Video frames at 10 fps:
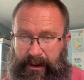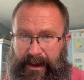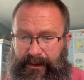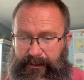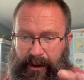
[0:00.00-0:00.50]

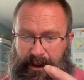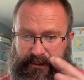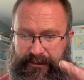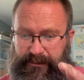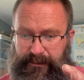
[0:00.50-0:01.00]

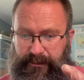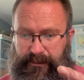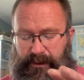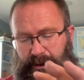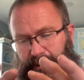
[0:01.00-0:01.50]
not,
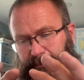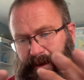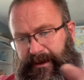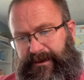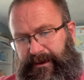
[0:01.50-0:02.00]

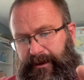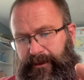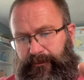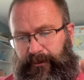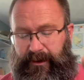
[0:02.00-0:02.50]
I did
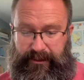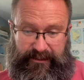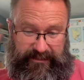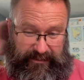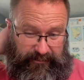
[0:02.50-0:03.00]
another one of
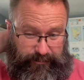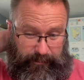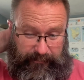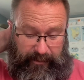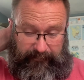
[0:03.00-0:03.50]
these as I was
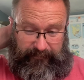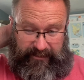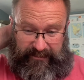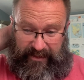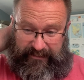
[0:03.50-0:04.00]
preparing for
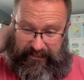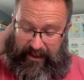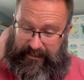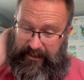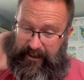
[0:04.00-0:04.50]
this lesson. I
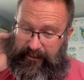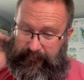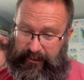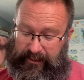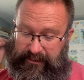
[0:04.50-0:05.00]
did another
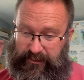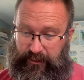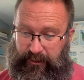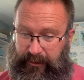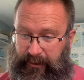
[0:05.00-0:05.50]
one of these
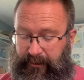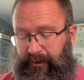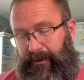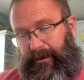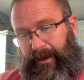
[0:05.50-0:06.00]
earlier,
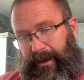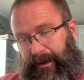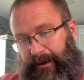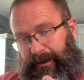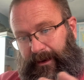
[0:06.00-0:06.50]

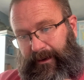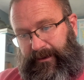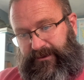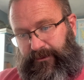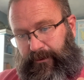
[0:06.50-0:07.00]
and
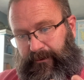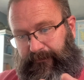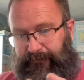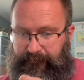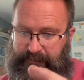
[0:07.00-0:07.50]
it sort
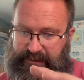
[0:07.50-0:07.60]
of was